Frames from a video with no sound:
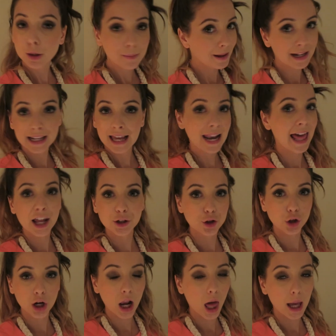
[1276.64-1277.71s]
Too many
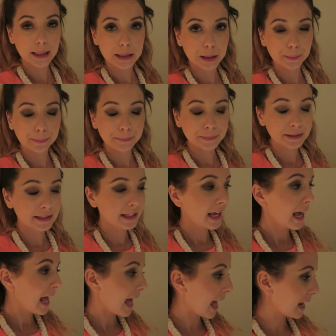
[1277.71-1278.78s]
electrical items.
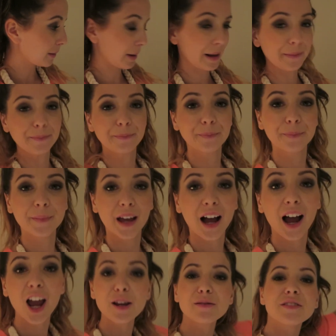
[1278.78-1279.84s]
Anyway,
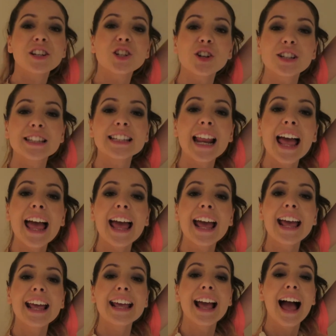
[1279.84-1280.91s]
I hope you've enjoyed
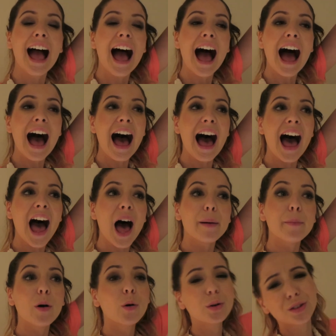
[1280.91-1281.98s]
today.
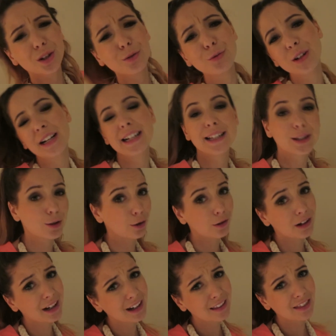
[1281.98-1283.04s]
I'm also really
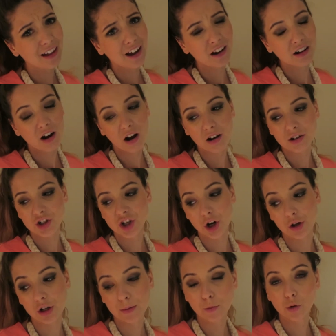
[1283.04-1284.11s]
sorry that I can't show
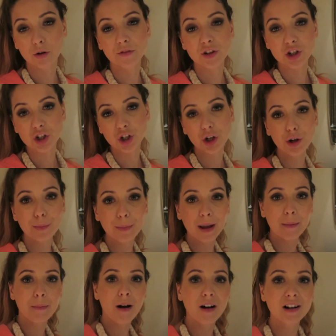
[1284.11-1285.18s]
you more of the shoot. Me
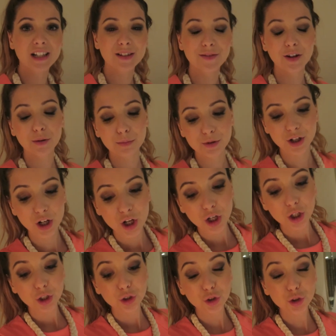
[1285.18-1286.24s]
and Marcus filmed
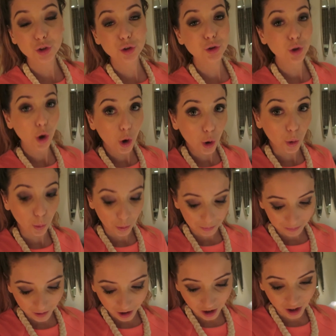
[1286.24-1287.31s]
so
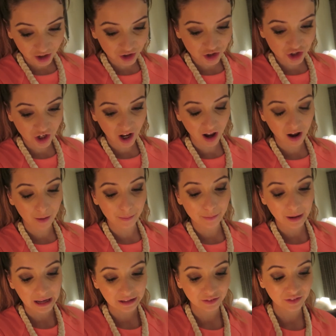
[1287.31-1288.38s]
much
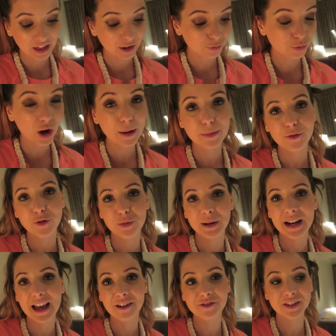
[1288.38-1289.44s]
and then right before
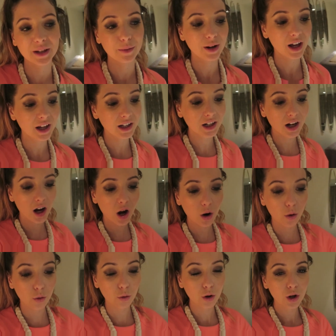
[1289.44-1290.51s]
we left they were like,
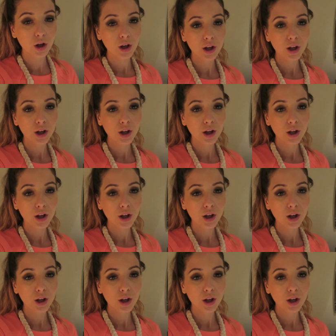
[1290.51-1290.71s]
you